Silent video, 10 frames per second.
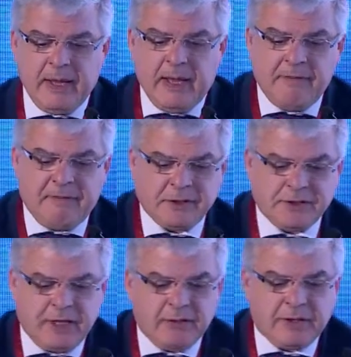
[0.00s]

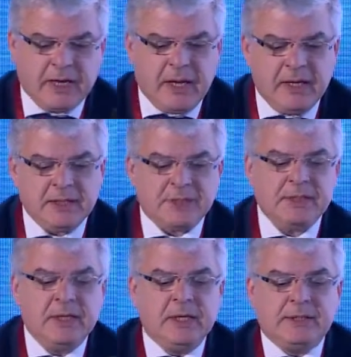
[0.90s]
infectious endocarditis.
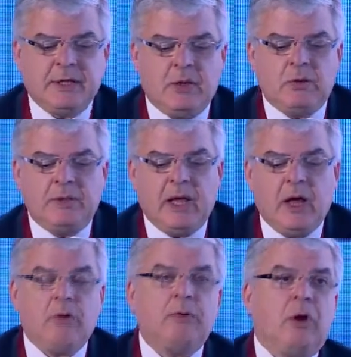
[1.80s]
So
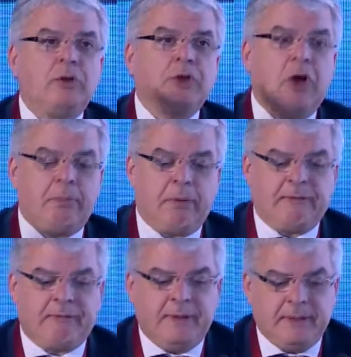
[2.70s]
now on top of
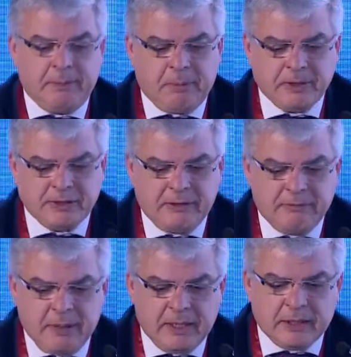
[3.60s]
the positive
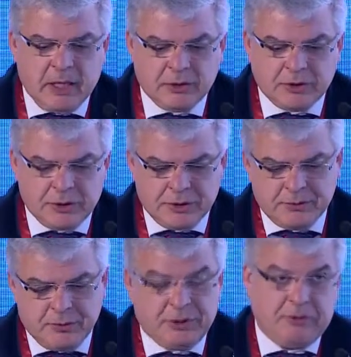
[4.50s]
blood cultures,
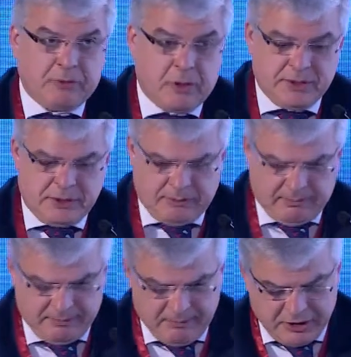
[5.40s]
which of course is one
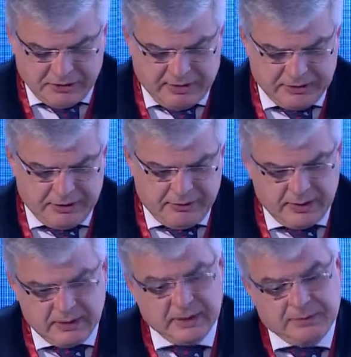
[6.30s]
of the major
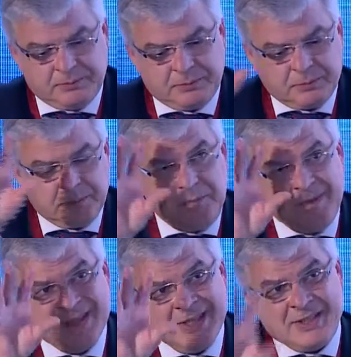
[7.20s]
criteria,
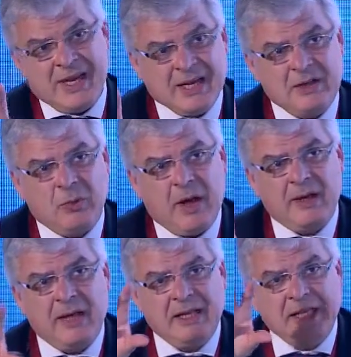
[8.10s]
the second
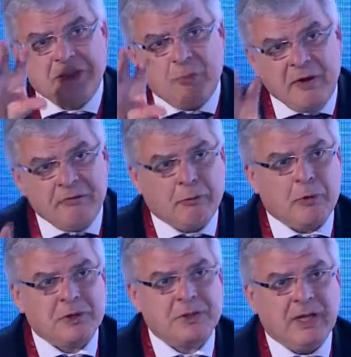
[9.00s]
one, and is
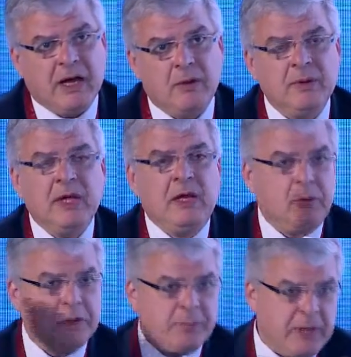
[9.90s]
reinforced now, it
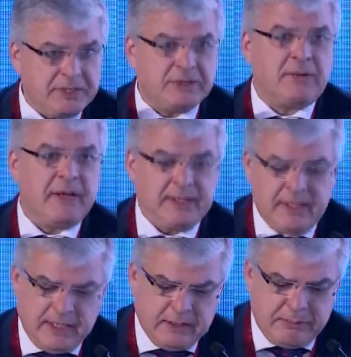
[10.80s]
was present
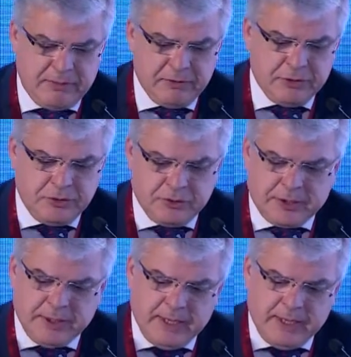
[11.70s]
already in the previous Duke,